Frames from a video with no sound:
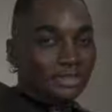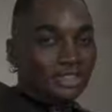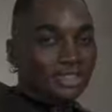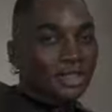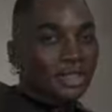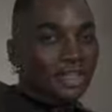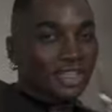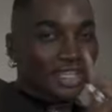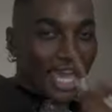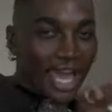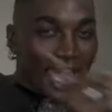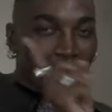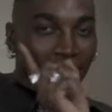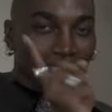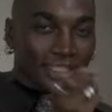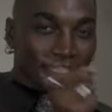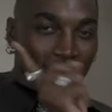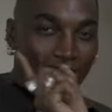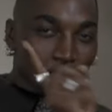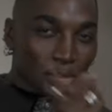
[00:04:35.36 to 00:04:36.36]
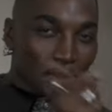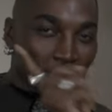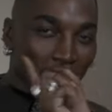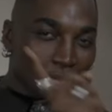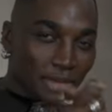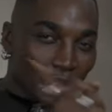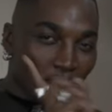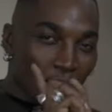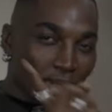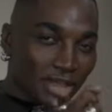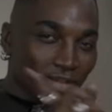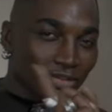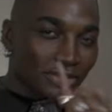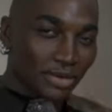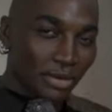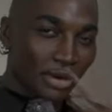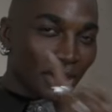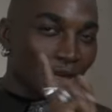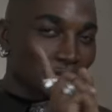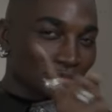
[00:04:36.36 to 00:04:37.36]
so that is what I'm going
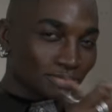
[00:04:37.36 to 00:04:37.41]
for.